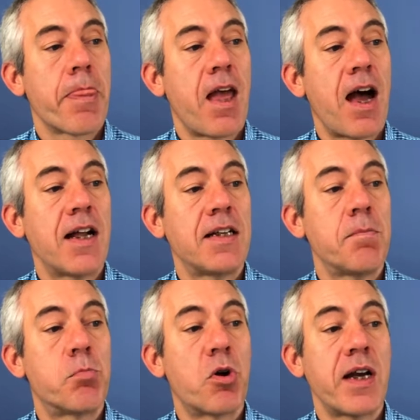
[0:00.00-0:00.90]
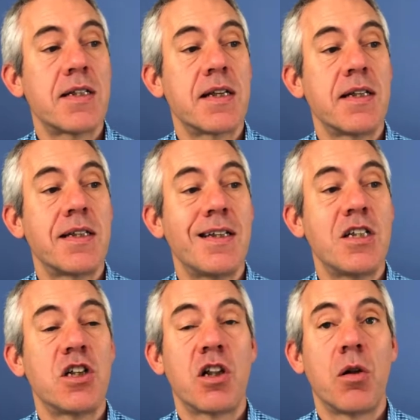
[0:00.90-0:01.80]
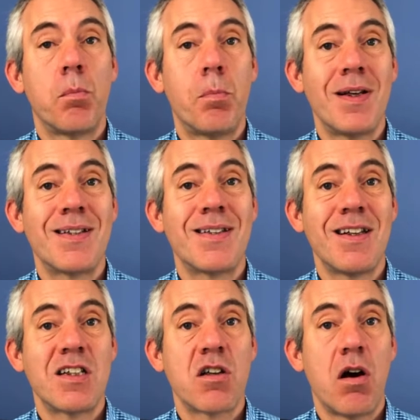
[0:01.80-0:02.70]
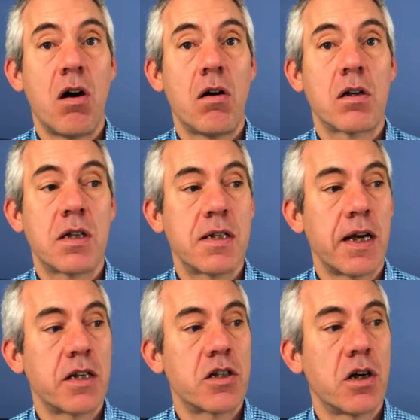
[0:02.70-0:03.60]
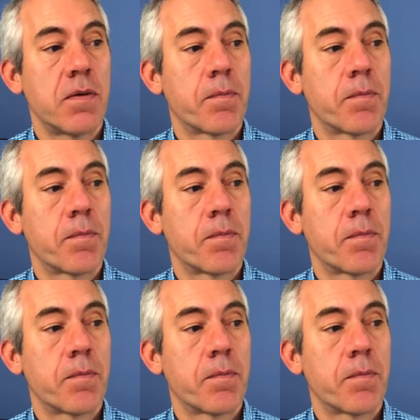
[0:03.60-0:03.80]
and embracing digital business architecture.